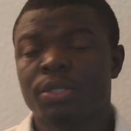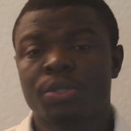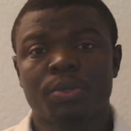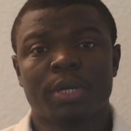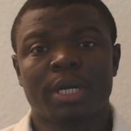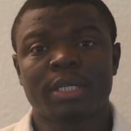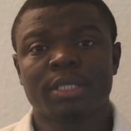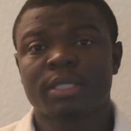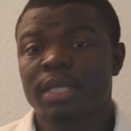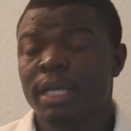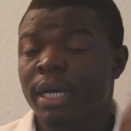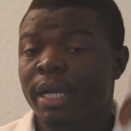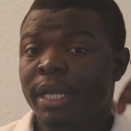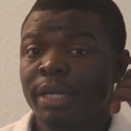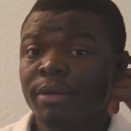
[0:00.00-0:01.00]
to answer
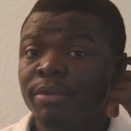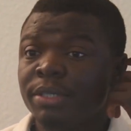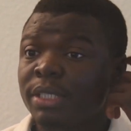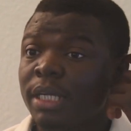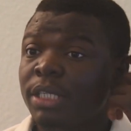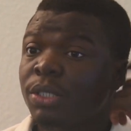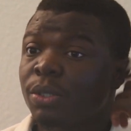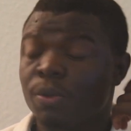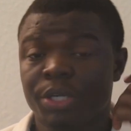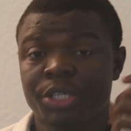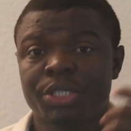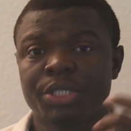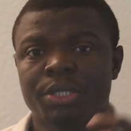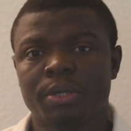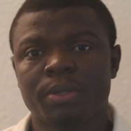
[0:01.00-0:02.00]
a research
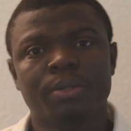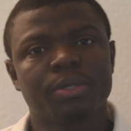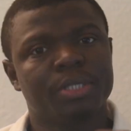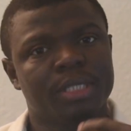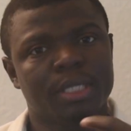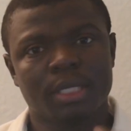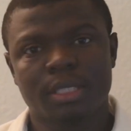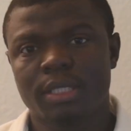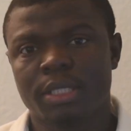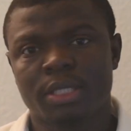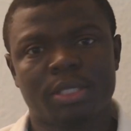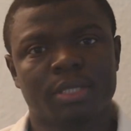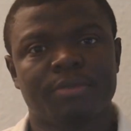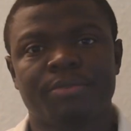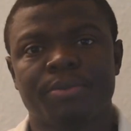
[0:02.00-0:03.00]
question, state the
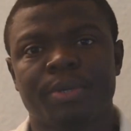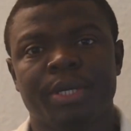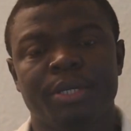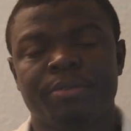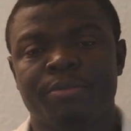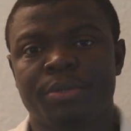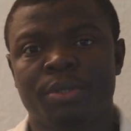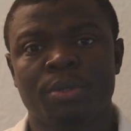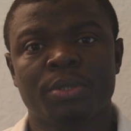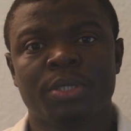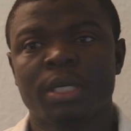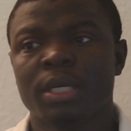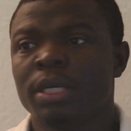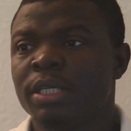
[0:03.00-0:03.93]
software you've used,